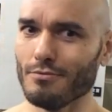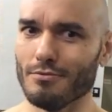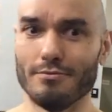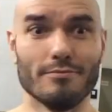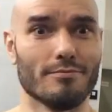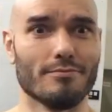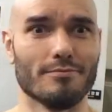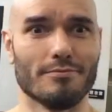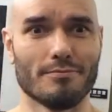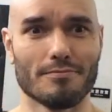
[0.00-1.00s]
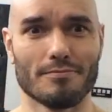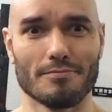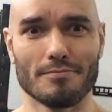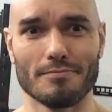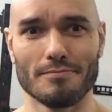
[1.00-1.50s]

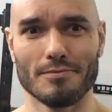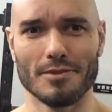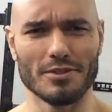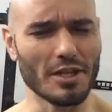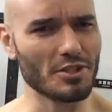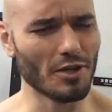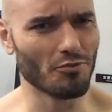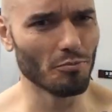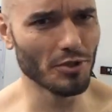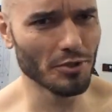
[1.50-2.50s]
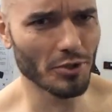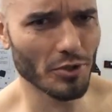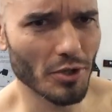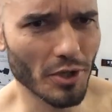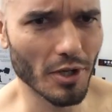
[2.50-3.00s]
Does that sound
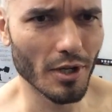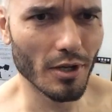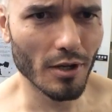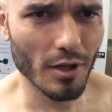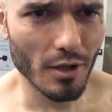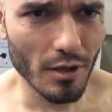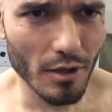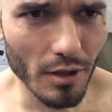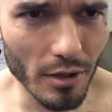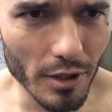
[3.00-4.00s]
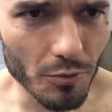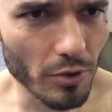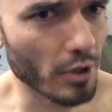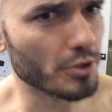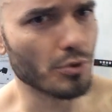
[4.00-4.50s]
familiar? In
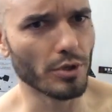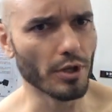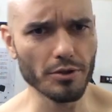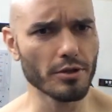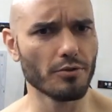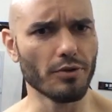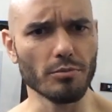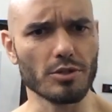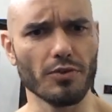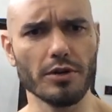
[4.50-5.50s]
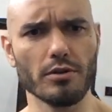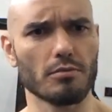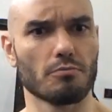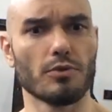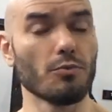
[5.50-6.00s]
regards to another famous fighter
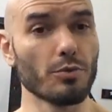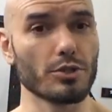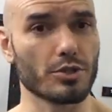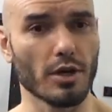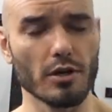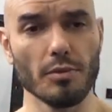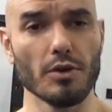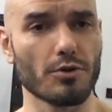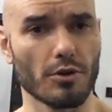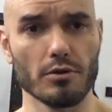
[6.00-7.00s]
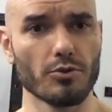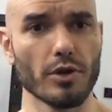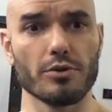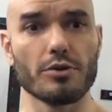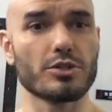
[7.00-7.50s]
that we were just talking about, Conor
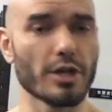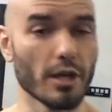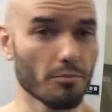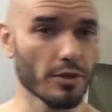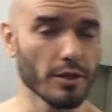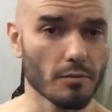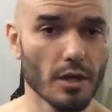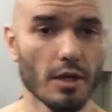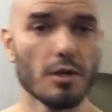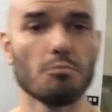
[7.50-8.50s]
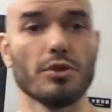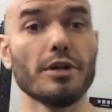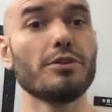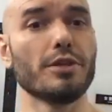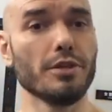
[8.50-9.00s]
McGregor, same thing.
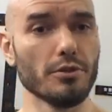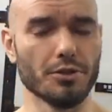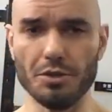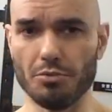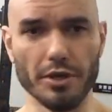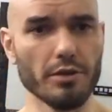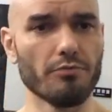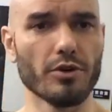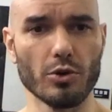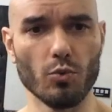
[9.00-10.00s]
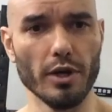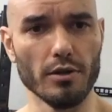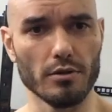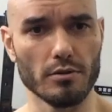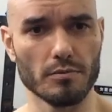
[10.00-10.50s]
Played the heel, and he played it very
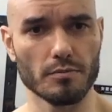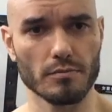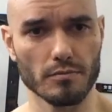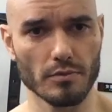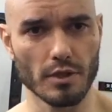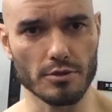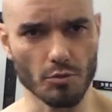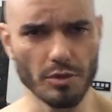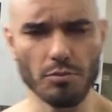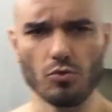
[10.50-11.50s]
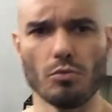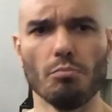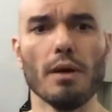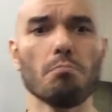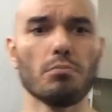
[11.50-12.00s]
well. And so people
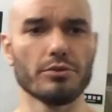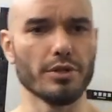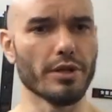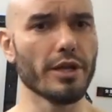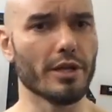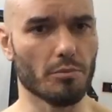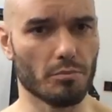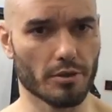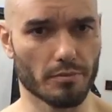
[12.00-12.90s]
remembered the name.